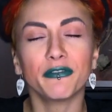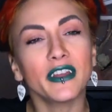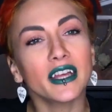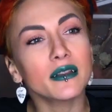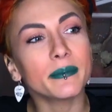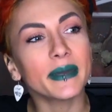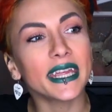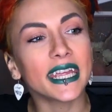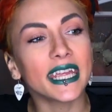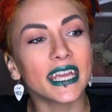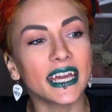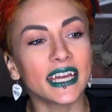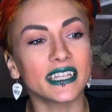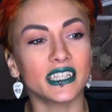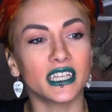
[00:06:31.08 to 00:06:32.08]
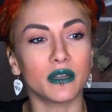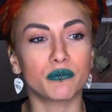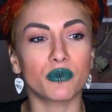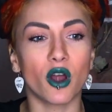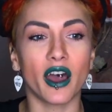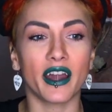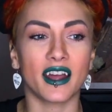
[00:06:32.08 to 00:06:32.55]
filming, and he
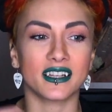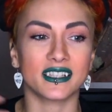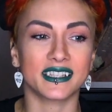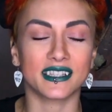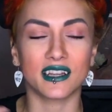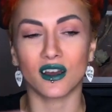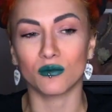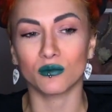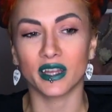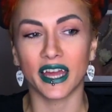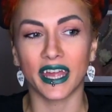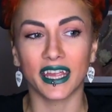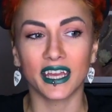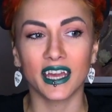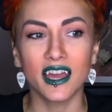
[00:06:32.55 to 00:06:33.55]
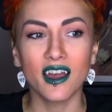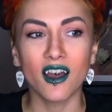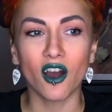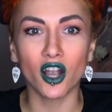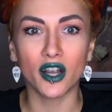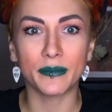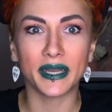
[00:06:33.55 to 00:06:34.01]
brought us some like
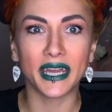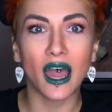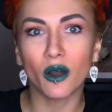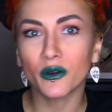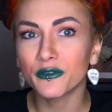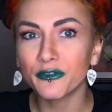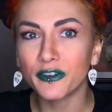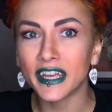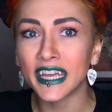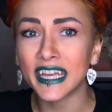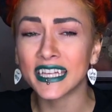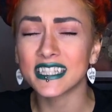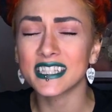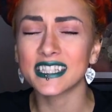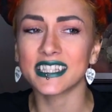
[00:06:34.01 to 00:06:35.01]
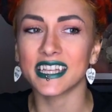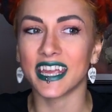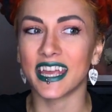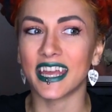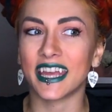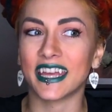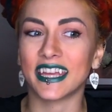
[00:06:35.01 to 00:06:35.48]
army outfits,
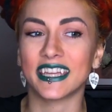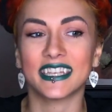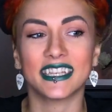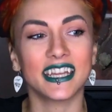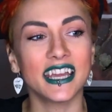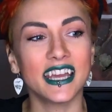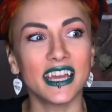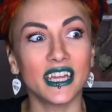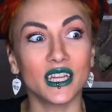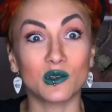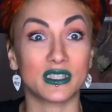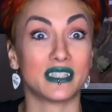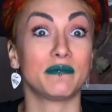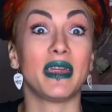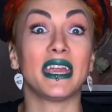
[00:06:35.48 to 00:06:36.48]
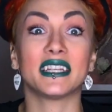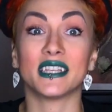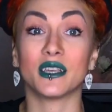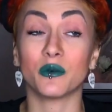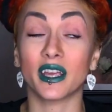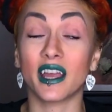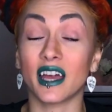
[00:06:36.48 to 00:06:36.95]
and it was
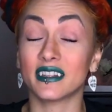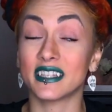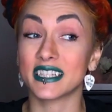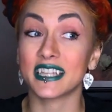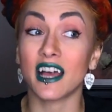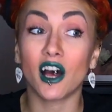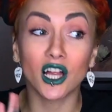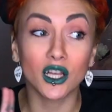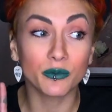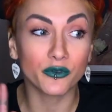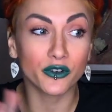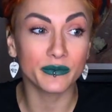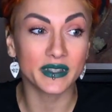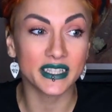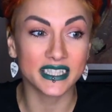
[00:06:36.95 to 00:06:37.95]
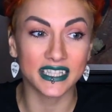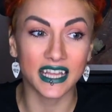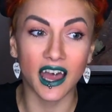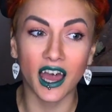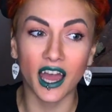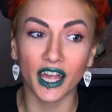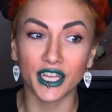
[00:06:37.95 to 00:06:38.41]
amazing. We got this help from this
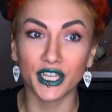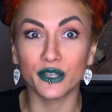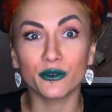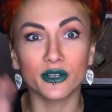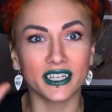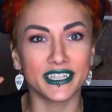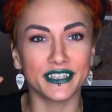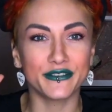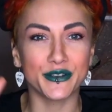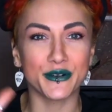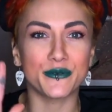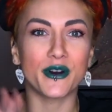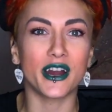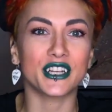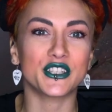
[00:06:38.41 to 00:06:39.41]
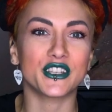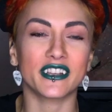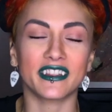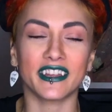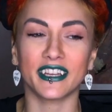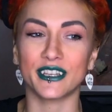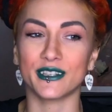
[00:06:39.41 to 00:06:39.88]
guy, Yura. If you're watching,
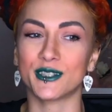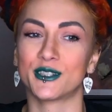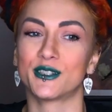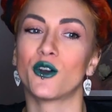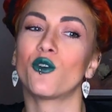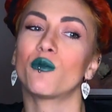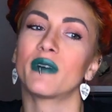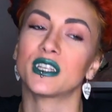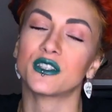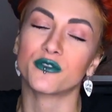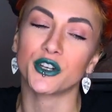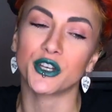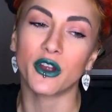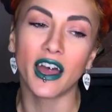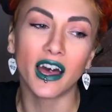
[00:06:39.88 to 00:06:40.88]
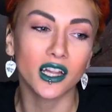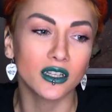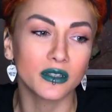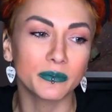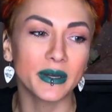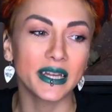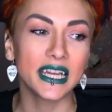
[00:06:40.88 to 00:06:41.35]
thank you so much for your
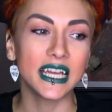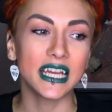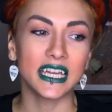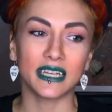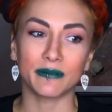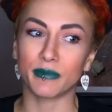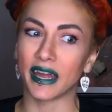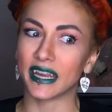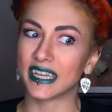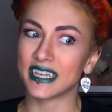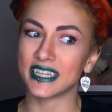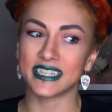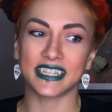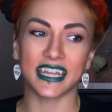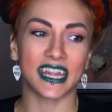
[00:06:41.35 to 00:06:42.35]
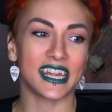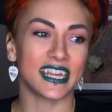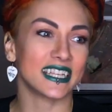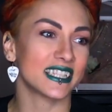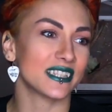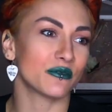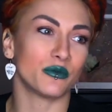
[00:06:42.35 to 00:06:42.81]
help. Back in the
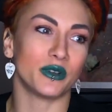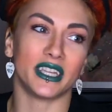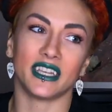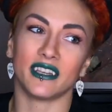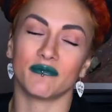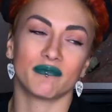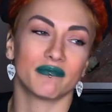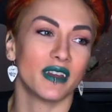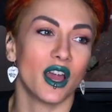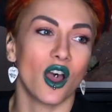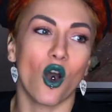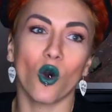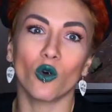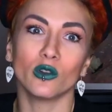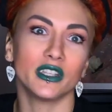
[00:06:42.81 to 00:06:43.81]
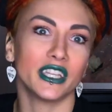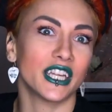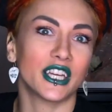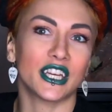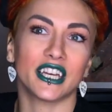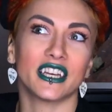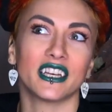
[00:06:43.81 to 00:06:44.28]
days, we
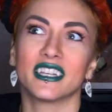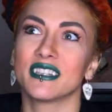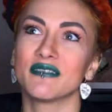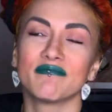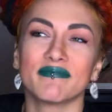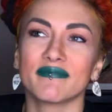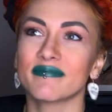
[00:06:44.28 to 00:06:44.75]
only could